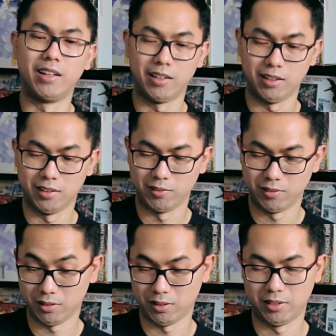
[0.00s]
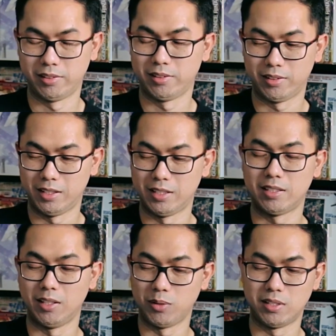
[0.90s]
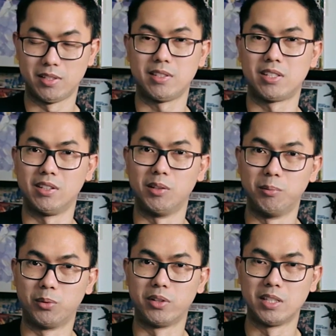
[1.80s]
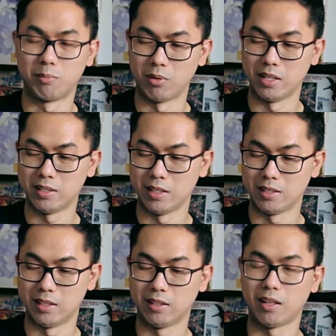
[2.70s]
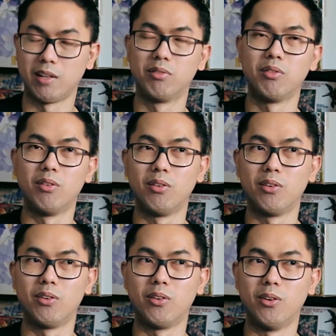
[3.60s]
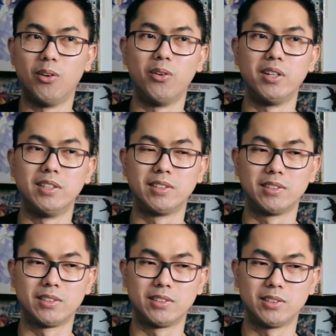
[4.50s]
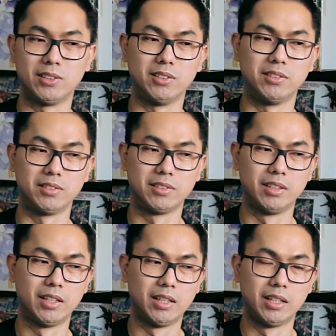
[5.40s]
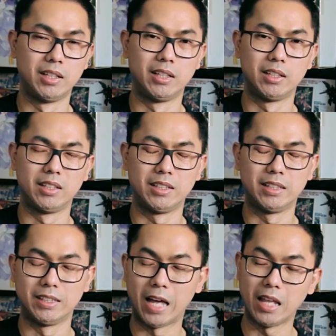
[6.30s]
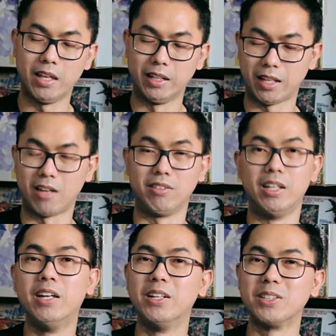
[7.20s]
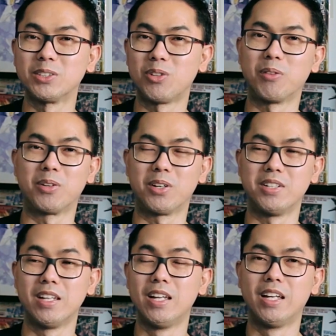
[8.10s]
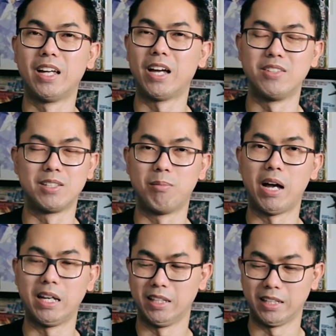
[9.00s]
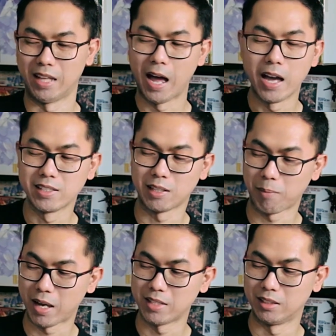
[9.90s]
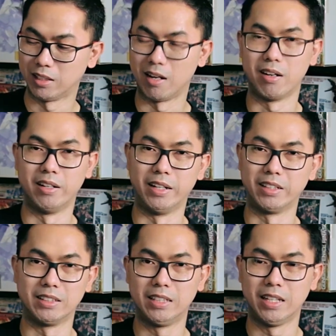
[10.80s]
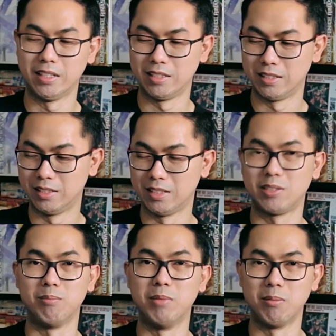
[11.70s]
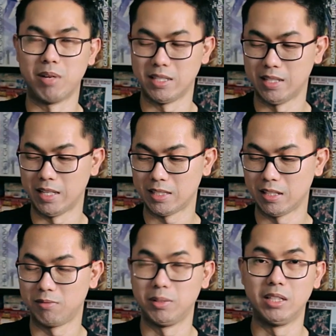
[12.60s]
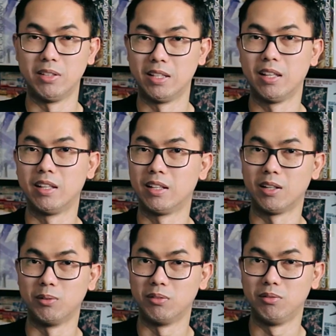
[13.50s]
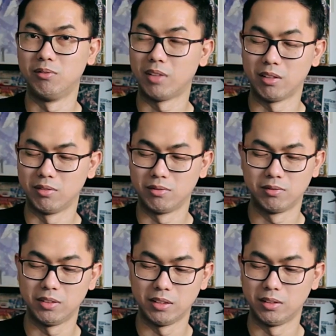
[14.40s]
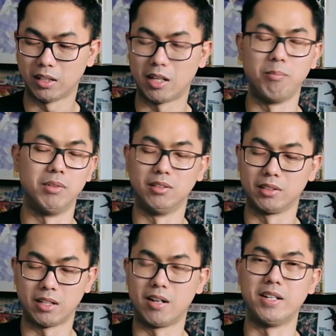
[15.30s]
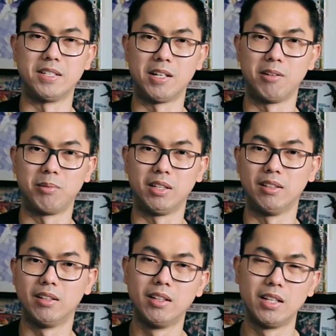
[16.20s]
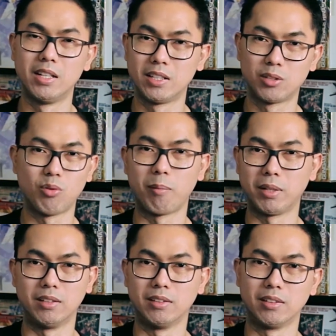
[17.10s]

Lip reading: and it was just such a laborious process, and I've always sort of not liked having to swap cards. I would just buy like the highest capacity card I could get just to minimize that stuff. But even then, I've filled a couple cards up, and swapping